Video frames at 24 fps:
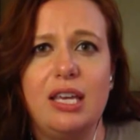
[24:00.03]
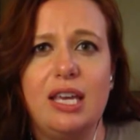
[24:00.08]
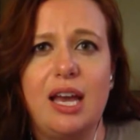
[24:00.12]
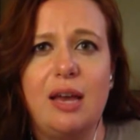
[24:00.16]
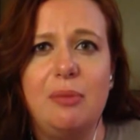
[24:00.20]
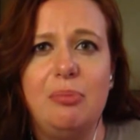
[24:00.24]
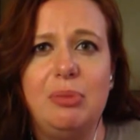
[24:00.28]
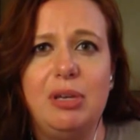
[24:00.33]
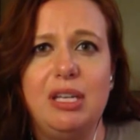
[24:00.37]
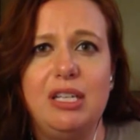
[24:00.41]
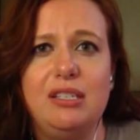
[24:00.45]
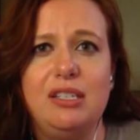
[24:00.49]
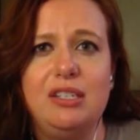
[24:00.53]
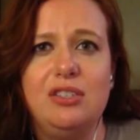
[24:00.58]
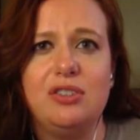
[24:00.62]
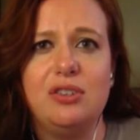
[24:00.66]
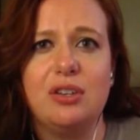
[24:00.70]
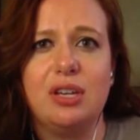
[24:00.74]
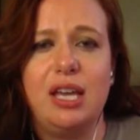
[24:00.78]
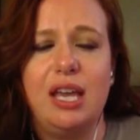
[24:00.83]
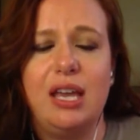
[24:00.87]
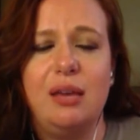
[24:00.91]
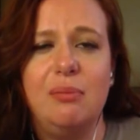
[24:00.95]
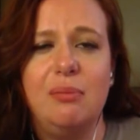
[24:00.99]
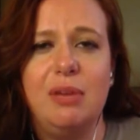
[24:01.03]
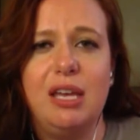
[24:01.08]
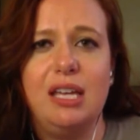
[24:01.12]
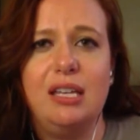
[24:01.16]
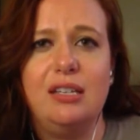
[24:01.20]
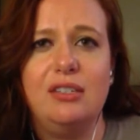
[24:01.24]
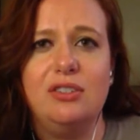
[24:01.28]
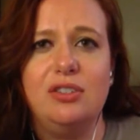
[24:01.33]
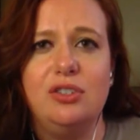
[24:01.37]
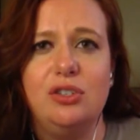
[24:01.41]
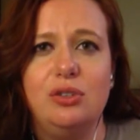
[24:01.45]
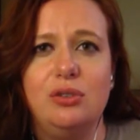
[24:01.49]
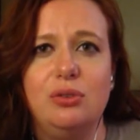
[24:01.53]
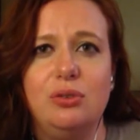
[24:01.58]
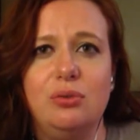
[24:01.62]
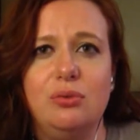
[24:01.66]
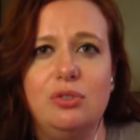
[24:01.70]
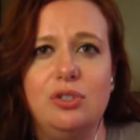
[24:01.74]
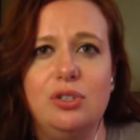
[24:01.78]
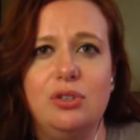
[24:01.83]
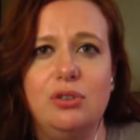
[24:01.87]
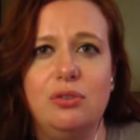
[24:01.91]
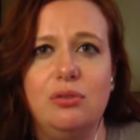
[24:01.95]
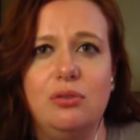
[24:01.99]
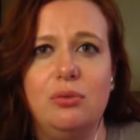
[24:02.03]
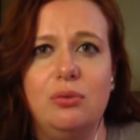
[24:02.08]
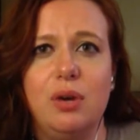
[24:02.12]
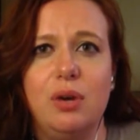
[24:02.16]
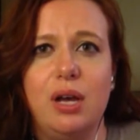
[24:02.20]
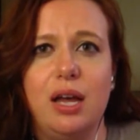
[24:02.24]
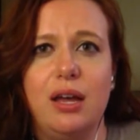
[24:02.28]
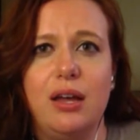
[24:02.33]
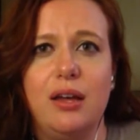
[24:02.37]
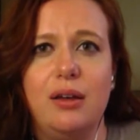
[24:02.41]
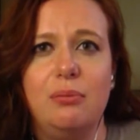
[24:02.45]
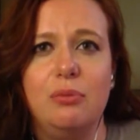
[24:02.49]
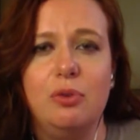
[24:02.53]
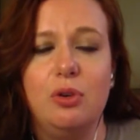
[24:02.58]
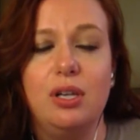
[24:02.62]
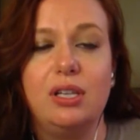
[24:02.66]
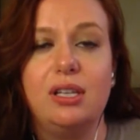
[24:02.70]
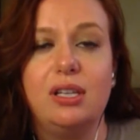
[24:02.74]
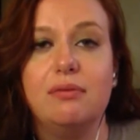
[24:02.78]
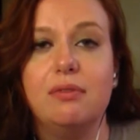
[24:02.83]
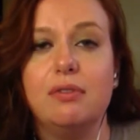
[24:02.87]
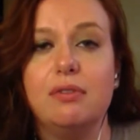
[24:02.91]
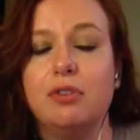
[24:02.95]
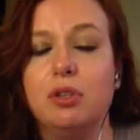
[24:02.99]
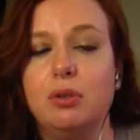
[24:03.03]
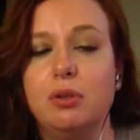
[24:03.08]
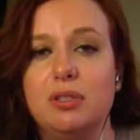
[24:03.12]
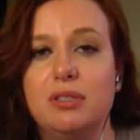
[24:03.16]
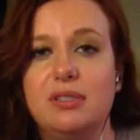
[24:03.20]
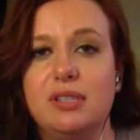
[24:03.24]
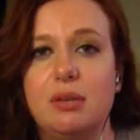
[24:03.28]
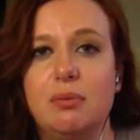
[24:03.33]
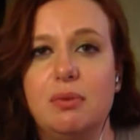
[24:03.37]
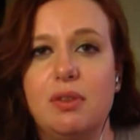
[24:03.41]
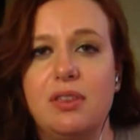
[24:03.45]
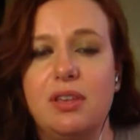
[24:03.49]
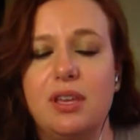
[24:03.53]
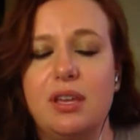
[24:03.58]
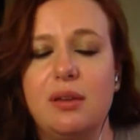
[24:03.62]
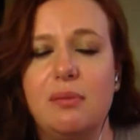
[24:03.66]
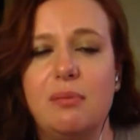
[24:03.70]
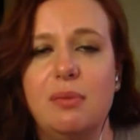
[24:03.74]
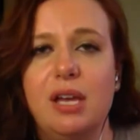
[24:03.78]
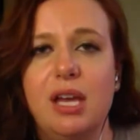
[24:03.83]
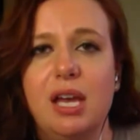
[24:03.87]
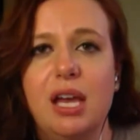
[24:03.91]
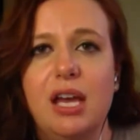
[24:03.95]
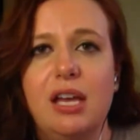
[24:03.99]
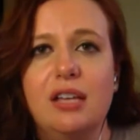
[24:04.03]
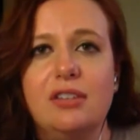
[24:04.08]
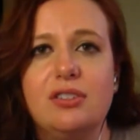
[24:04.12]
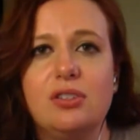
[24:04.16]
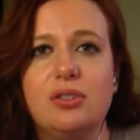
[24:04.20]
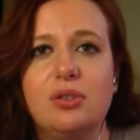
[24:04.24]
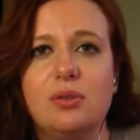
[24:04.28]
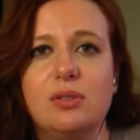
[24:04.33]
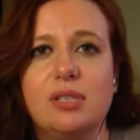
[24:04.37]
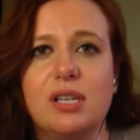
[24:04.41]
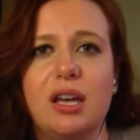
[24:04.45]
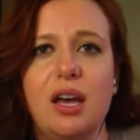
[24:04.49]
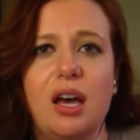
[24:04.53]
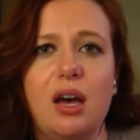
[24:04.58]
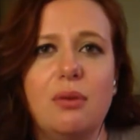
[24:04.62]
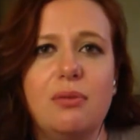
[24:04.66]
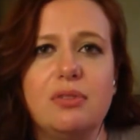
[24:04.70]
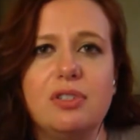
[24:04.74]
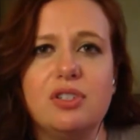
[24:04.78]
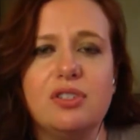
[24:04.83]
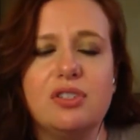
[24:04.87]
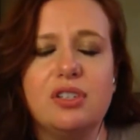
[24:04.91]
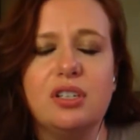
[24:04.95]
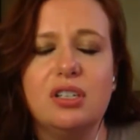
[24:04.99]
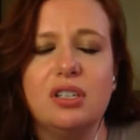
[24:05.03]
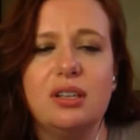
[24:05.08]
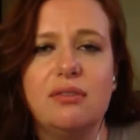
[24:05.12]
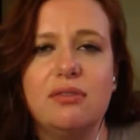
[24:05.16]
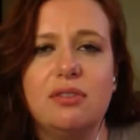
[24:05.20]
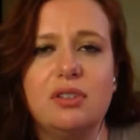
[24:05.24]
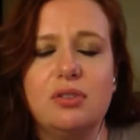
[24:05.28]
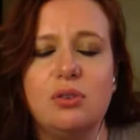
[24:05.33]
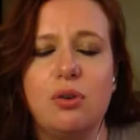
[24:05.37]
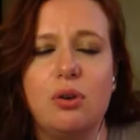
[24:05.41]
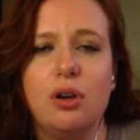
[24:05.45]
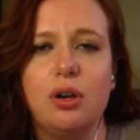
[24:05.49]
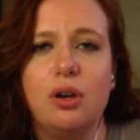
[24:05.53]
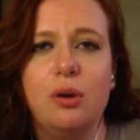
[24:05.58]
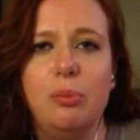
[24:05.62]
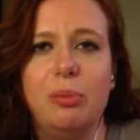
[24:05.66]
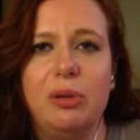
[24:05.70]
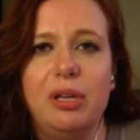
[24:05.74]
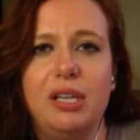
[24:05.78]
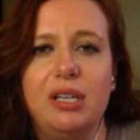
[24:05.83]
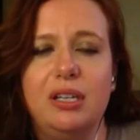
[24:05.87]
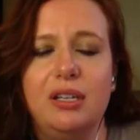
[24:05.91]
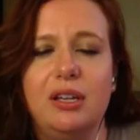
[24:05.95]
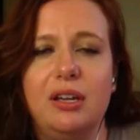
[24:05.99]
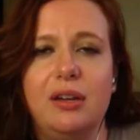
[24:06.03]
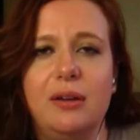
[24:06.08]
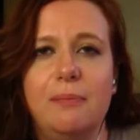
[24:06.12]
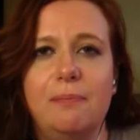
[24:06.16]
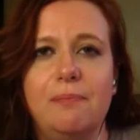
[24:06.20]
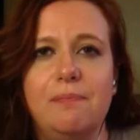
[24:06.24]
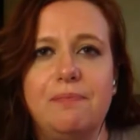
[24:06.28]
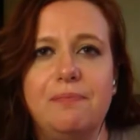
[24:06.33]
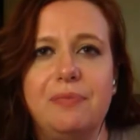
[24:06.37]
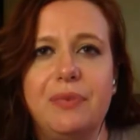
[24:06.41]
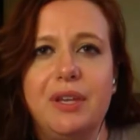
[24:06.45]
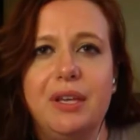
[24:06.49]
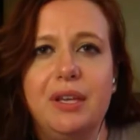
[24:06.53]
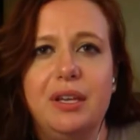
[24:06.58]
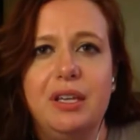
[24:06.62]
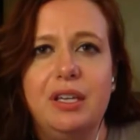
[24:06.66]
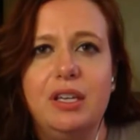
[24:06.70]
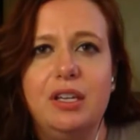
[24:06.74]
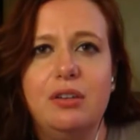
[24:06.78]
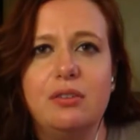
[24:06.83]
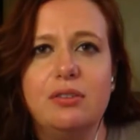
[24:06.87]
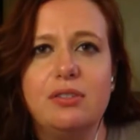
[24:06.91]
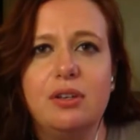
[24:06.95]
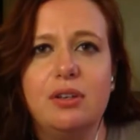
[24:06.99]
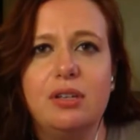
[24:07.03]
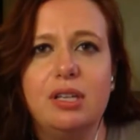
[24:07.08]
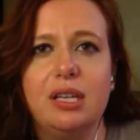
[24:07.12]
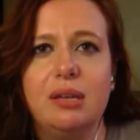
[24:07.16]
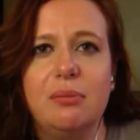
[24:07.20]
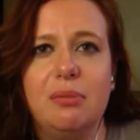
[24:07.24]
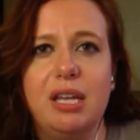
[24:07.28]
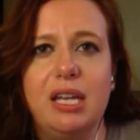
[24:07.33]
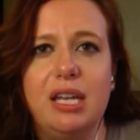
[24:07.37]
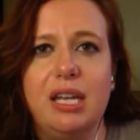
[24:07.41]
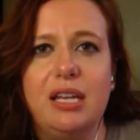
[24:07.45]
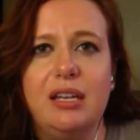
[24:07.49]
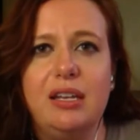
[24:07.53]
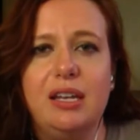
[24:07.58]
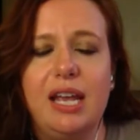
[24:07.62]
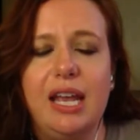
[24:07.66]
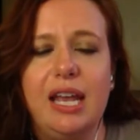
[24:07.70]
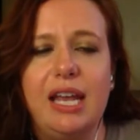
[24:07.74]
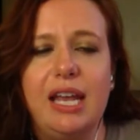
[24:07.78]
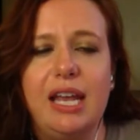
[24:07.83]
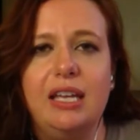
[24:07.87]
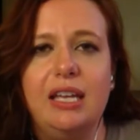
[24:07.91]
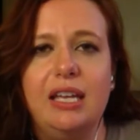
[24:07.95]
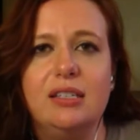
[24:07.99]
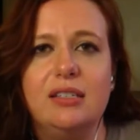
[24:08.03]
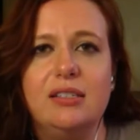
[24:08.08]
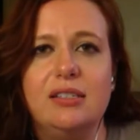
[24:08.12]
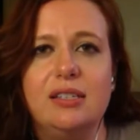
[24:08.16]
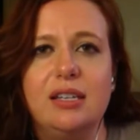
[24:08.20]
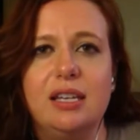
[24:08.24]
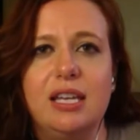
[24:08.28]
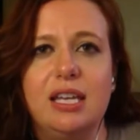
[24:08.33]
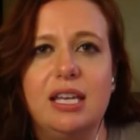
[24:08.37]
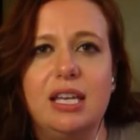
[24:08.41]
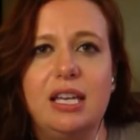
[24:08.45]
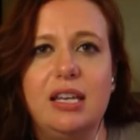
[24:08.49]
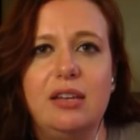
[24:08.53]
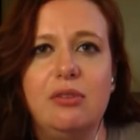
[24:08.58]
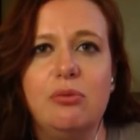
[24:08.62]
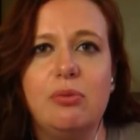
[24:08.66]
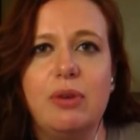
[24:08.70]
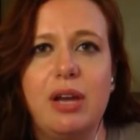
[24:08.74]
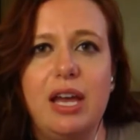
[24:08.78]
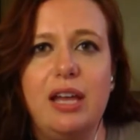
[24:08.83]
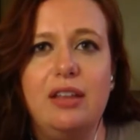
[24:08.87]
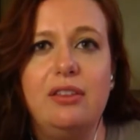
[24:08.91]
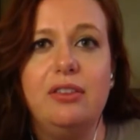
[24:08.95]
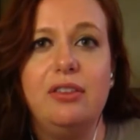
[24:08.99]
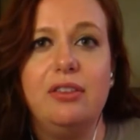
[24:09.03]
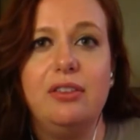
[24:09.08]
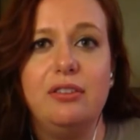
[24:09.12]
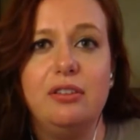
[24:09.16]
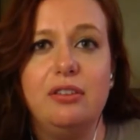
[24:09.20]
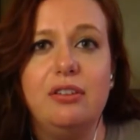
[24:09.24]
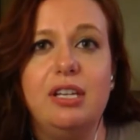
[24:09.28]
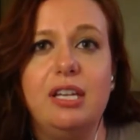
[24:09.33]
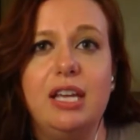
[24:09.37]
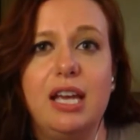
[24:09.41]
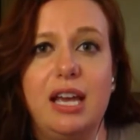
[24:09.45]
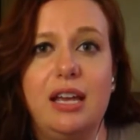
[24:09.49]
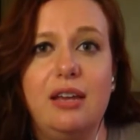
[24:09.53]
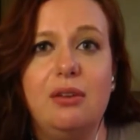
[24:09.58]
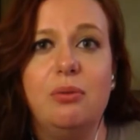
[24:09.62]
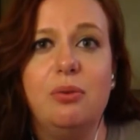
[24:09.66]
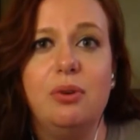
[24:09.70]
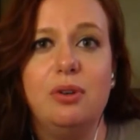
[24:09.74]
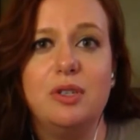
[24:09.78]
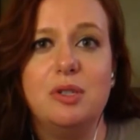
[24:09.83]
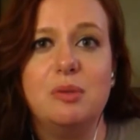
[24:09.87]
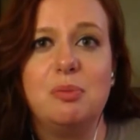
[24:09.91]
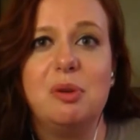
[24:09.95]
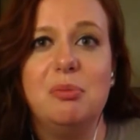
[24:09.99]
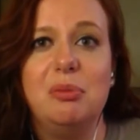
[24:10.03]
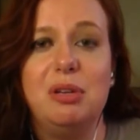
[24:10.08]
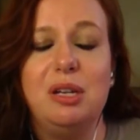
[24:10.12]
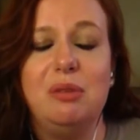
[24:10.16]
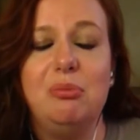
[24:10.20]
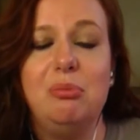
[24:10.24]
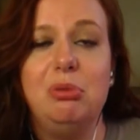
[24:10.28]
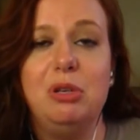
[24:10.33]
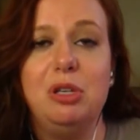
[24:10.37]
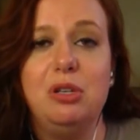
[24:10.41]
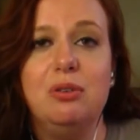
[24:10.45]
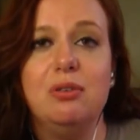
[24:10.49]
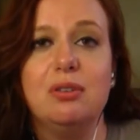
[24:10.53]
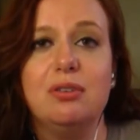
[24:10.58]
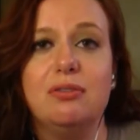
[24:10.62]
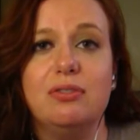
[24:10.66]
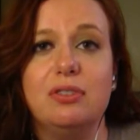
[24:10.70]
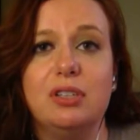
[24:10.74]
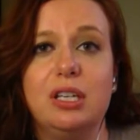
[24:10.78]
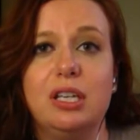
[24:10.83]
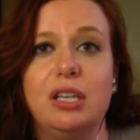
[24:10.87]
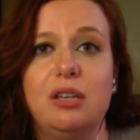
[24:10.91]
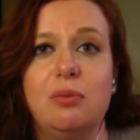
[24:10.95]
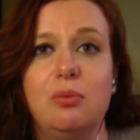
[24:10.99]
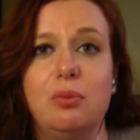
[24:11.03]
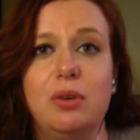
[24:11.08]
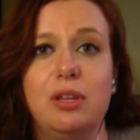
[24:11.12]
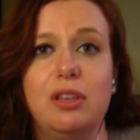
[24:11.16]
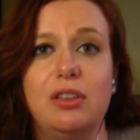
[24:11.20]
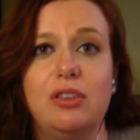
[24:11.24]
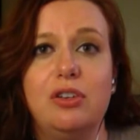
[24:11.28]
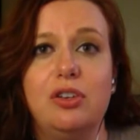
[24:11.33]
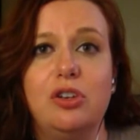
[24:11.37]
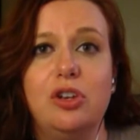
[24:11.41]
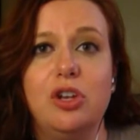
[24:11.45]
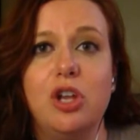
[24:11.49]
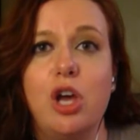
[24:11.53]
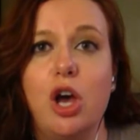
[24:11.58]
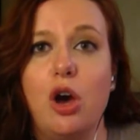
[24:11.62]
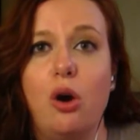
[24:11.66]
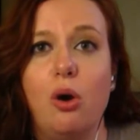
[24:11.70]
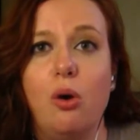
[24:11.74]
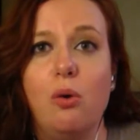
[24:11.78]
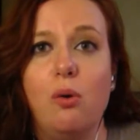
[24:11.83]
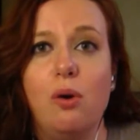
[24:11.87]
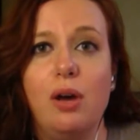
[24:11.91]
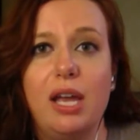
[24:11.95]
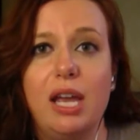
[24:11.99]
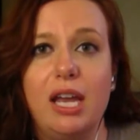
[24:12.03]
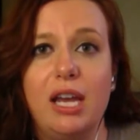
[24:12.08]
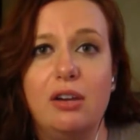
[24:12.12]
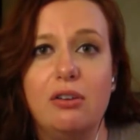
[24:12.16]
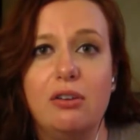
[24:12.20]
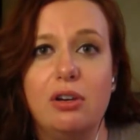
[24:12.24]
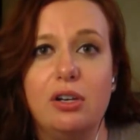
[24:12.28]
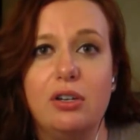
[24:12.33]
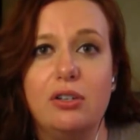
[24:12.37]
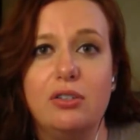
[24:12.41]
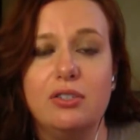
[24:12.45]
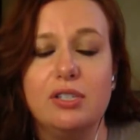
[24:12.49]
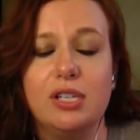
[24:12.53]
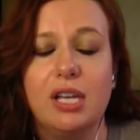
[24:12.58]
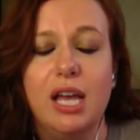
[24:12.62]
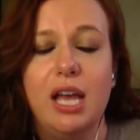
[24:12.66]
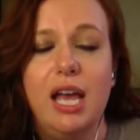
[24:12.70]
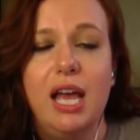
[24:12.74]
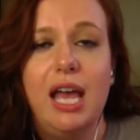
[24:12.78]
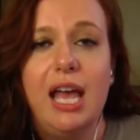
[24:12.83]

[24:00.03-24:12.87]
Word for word: EIP teacher came in to do um, grade level fluency with him. So she was like, oh, we're just going to leave the door open um, you know, it's only a minute. And he read 38 words per minute beautifully with no errors.